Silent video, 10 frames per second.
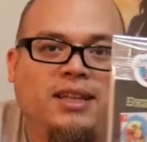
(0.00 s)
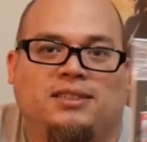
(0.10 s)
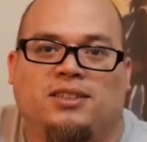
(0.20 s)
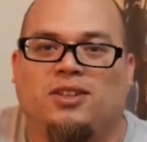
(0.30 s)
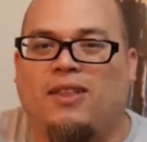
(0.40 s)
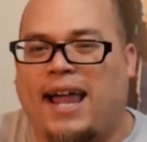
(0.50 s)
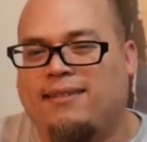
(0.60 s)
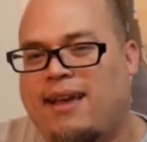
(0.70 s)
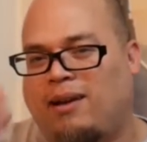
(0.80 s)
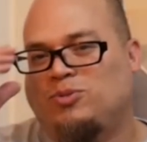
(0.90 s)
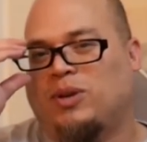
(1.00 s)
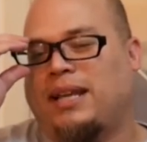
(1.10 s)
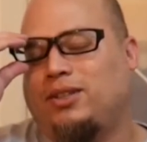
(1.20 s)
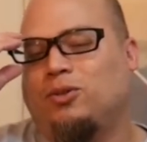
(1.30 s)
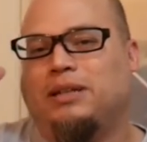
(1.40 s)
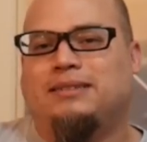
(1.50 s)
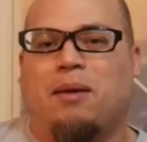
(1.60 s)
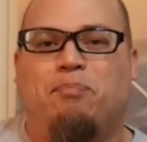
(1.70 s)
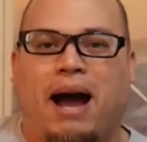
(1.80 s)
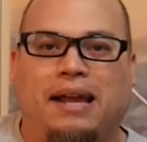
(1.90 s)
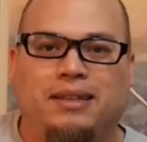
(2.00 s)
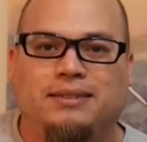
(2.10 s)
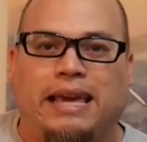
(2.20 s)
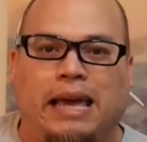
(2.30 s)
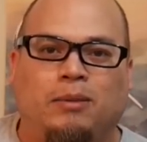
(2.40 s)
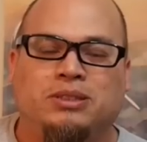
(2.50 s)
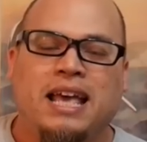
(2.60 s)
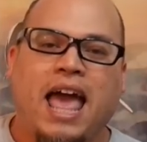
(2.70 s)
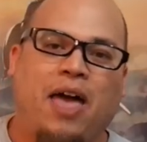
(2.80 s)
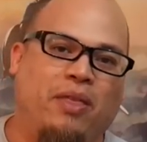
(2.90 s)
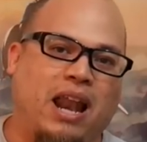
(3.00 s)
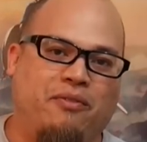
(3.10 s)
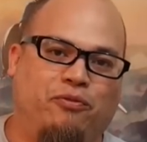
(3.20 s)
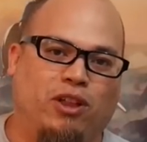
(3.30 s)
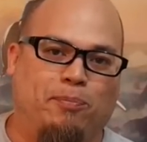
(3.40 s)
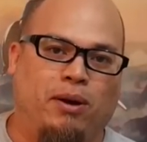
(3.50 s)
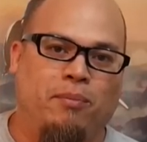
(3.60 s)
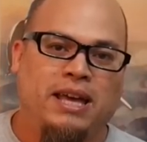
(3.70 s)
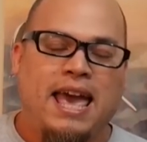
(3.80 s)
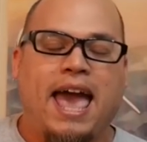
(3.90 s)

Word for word: to this, because a lot of times what I do is I buy these games and then I flip them,